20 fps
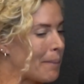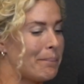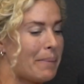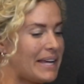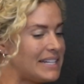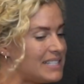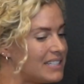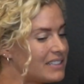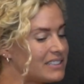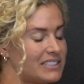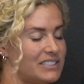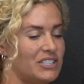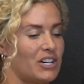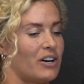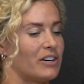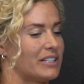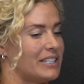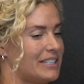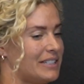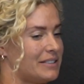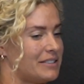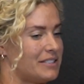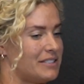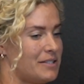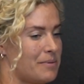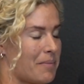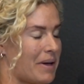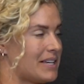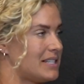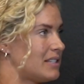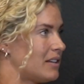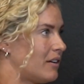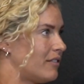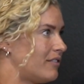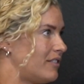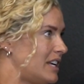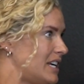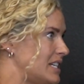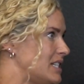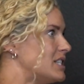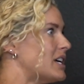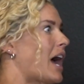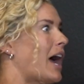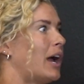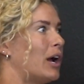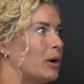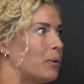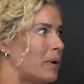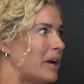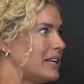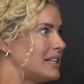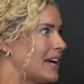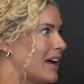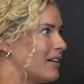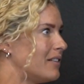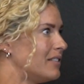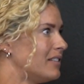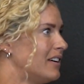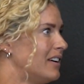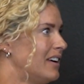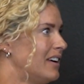Basically talking to myself the entire way down.